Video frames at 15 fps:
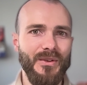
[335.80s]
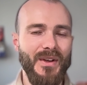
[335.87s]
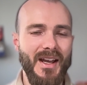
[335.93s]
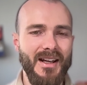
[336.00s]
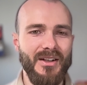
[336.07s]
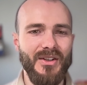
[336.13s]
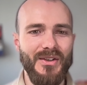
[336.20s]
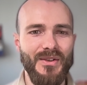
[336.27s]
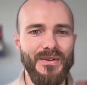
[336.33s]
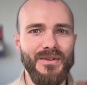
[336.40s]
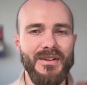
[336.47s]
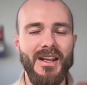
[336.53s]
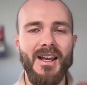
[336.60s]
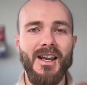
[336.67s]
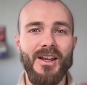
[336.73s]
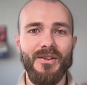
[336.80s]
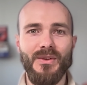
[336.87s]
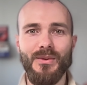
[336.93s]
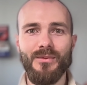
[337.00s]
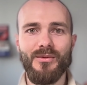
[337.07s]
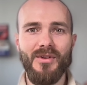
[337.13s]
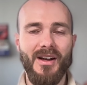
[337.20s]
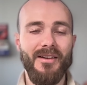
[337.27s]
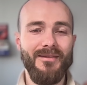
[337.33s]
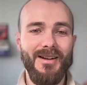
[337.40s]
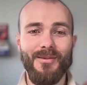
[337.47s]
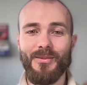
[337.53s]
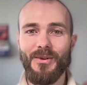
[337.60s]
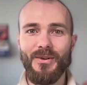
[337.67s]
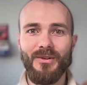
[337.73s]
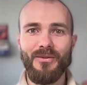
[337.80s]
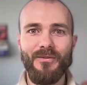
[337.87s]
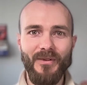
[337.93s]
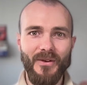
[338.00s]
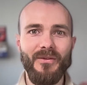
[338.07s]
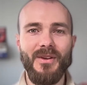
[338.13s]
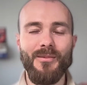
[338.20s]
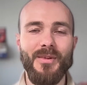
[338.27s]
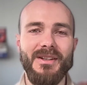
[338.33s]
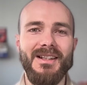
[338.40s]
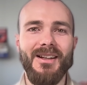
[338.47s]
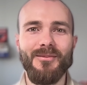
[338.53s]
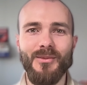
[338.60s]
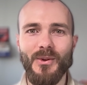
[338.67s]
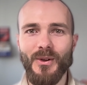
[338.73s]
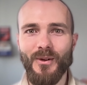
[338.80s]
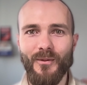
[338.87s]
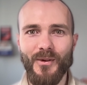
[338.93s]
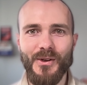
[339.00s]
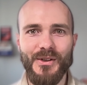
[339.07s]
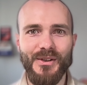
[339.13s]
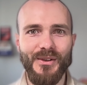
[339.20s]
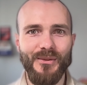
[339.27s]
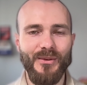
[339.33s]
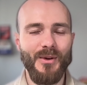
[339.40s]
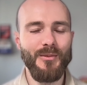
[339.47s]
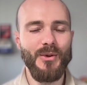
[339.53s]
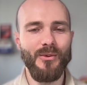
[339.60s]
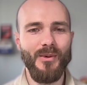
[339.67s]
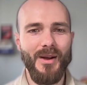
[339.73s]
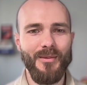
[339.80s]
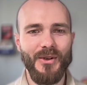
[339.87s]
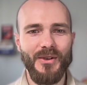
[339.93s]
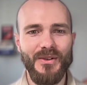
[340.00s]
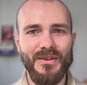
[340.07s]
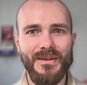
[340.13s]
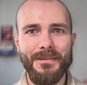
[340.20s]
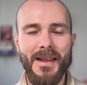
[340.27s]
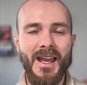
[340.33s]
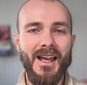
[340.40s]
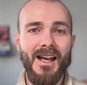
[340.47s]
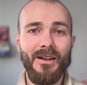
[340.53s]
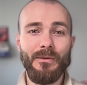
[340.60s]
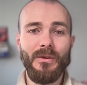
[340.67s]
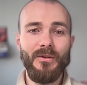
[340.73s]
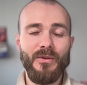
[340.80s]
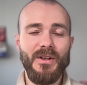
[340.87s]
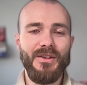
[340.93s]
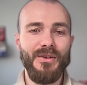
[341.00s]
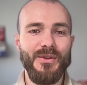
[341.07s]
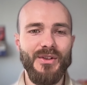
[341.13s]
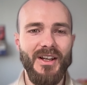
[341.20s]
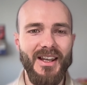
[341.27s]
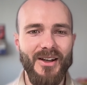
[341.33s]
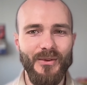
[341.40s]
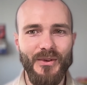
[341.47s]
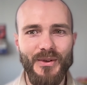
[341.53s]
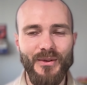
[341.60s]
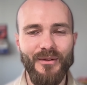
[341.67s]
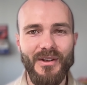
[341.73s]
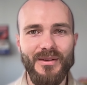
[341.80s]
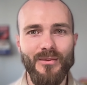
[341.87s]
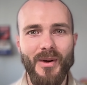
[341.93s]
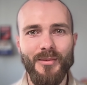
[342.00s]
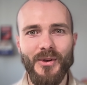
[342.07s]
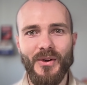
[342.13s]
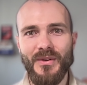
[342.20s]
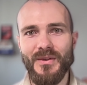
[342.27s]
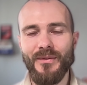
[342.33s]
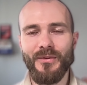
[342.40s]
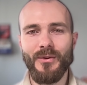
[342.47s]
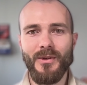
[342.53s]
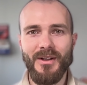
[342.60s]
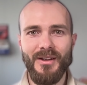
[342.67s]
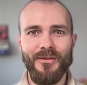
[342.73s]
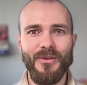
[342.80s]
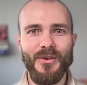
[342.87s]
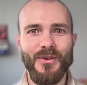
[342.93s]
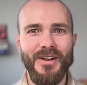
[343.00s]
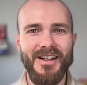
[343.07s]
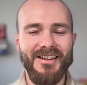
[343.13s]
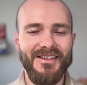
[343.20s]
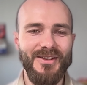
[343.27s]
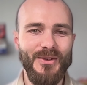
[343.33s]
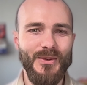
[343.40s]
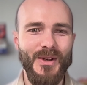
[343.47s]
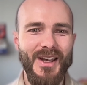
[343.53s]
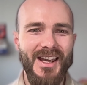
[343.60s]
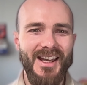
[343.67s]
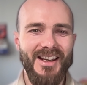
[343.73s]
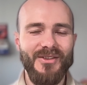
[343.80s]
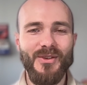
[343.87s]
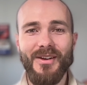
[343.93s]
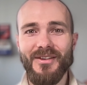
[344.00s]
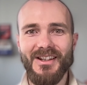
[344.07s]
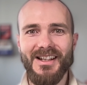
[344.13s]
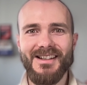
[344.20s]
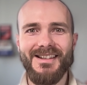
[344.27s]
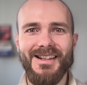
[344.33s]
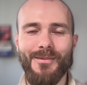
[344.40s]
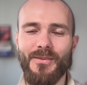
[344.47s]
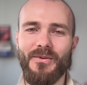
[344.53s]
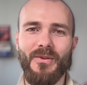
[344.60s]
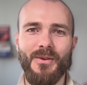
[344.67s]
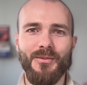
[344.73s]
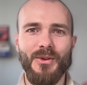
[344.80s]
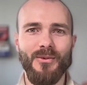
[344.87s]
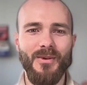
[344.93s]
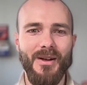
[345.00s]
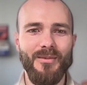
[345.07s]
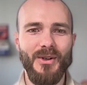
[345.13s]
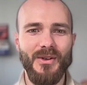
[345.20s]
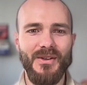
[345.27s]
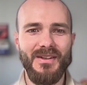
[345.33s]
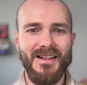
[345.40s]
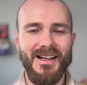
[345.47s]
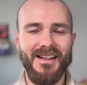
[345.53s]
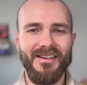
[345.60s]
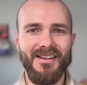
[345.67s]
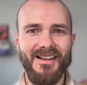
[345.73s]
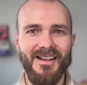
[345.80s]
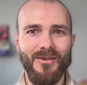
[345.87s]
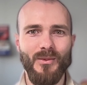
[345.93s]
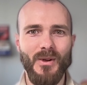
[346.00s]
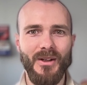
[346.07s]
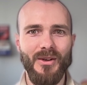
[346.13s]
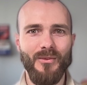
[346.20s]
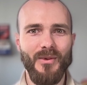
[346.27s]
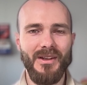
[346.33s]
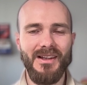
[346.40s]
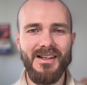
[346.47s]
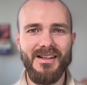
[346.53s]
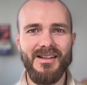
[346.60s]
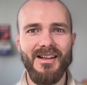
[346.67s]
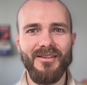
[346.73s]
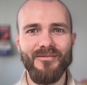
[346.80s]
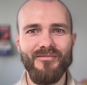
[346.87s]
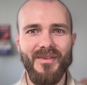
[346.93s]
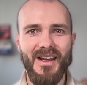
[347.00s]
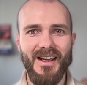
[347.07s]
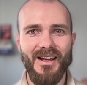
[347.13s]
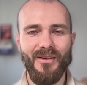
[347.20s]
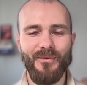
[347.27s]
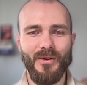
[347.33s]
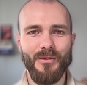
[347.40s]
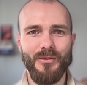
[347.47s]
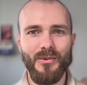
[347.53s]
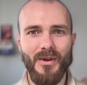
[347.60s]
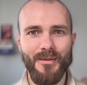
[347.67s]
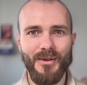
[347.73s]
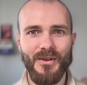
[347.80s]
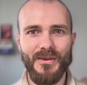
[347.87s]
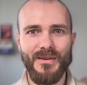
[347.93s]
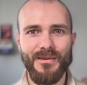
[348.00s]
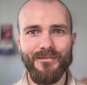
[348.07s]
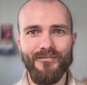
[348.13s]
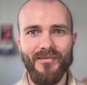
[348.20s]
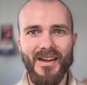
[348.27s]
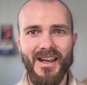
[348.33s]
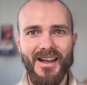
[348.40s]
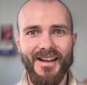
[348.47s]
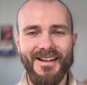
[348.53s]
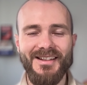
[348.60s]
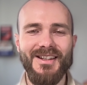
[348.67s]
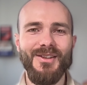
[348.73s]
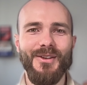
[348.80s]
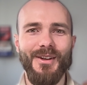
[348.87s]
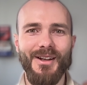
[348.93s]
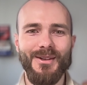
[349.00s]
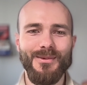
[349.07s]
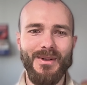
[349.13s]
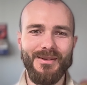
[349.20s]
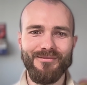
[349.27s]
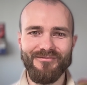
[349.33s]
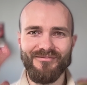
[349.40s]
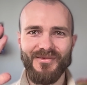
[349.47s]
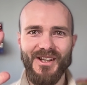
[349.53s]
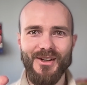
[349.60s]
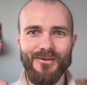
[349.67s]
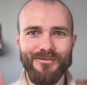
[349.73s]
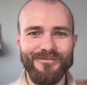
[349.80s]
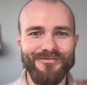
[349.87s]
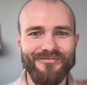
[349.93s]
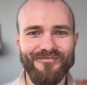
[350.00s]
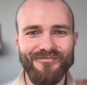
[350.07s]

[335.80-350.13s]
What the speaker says: to actions to drive up to 50% more conversions from your webinars. And feel free to check out Univid's webinar software if you're into driving next steps from your webinars and working with lead gen from webinars. I'll see you in the next one. Ciao.